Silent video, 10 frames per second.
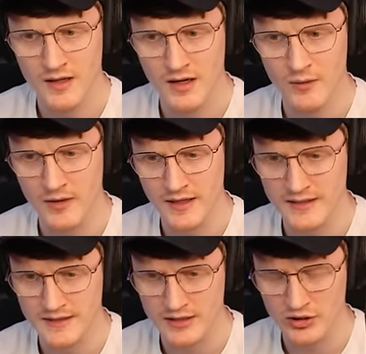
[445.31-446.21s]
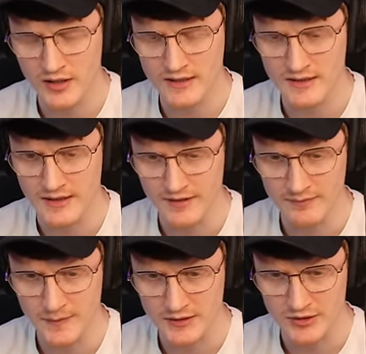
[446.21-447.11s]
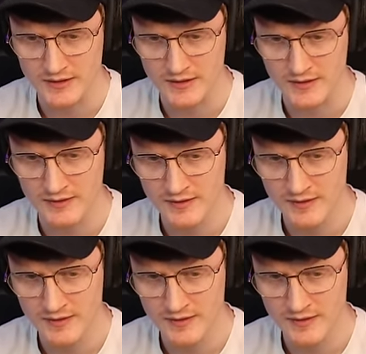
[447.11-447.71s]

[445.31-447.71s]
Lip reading: Oh, okay, it's distracting it. Interesting.